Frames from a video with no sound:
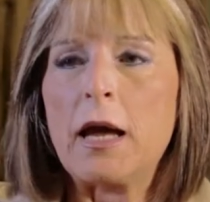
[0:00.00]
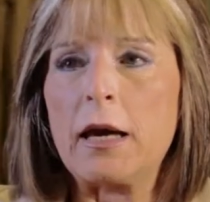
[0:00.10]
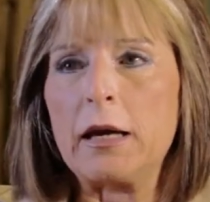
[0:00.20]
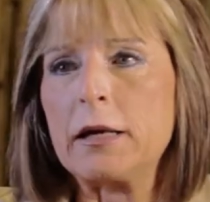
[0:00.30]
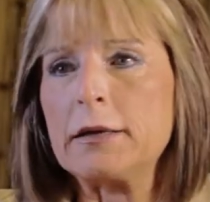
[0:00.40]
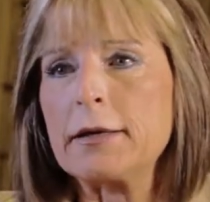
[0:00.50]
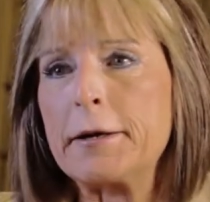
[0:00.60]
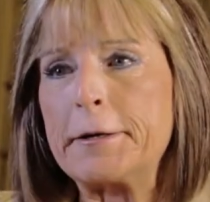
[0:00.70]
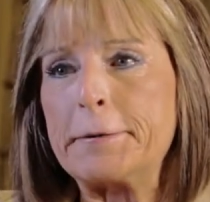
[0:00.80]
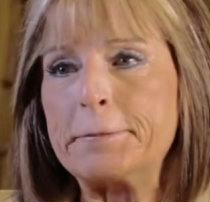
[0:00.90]
And
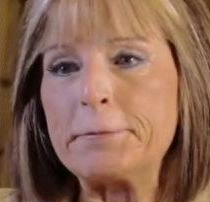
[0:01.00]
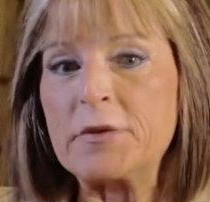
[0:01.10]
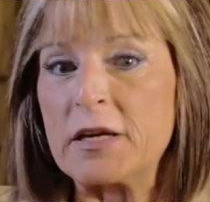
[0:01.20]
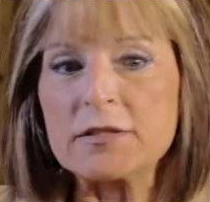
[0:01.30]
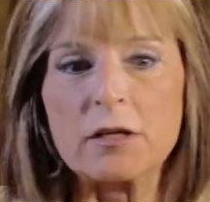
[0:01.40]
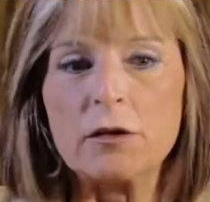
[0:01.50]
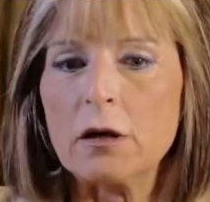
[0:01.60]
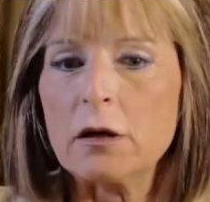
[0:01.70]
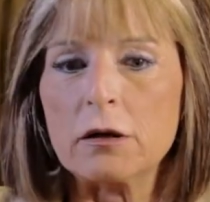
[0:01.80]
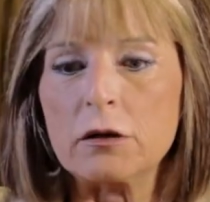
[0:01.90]
um, they said,
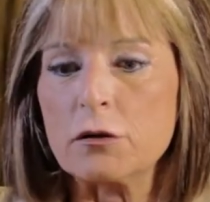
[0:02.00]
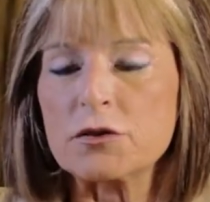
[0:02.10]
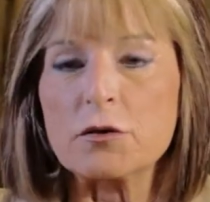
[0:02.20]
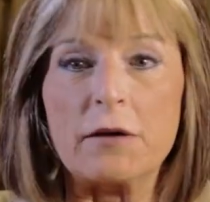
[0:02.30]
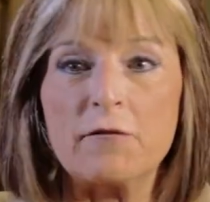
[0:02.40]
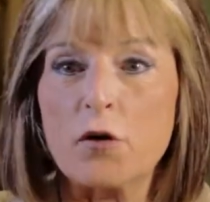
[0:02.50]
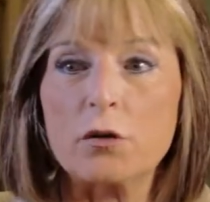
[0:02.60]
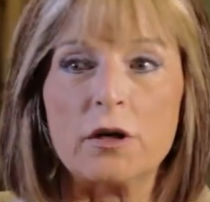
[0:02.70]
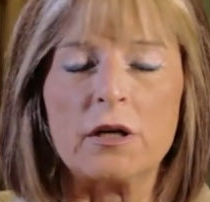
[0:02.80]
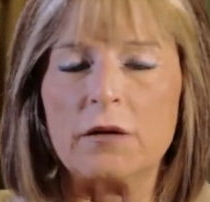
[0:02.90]
yeah, you know, so they
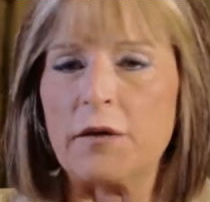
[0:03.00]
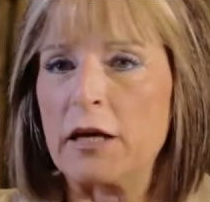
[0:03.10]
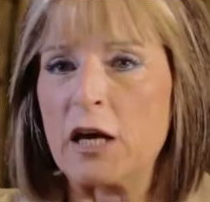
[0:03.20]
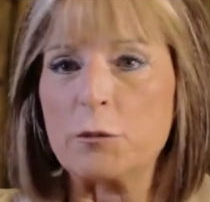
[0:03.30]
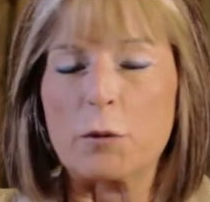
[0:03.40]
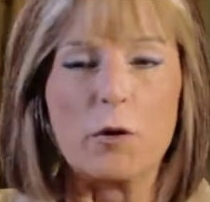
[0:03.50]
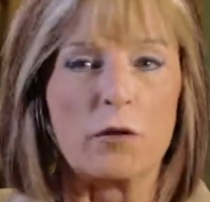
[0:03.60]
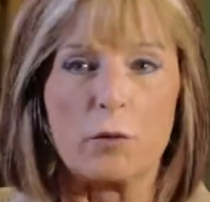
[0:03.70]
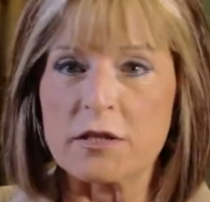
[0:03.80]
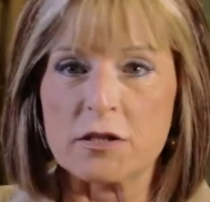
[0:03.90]
voted and they came up with
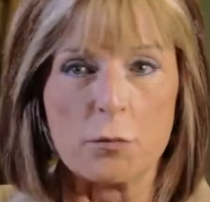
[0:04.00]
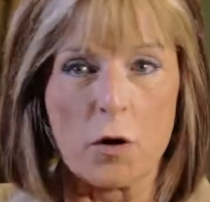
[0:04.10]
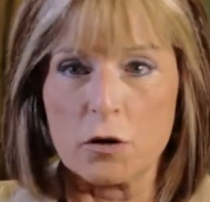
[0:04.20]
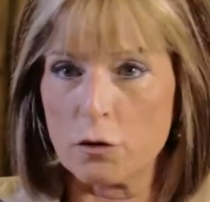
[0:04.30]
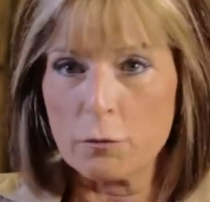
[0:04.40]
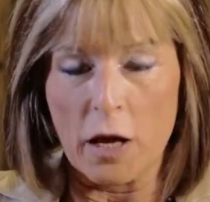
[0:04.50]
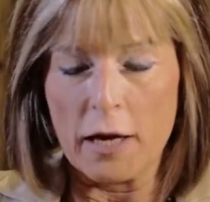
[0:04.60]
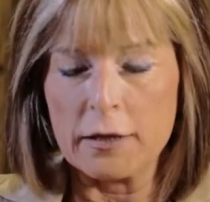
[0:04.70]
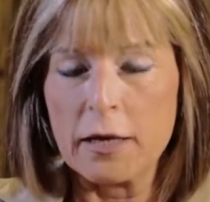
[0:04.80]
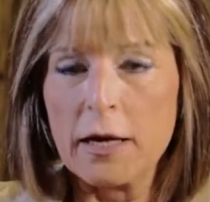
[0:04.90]
Raise the Bar Drumline.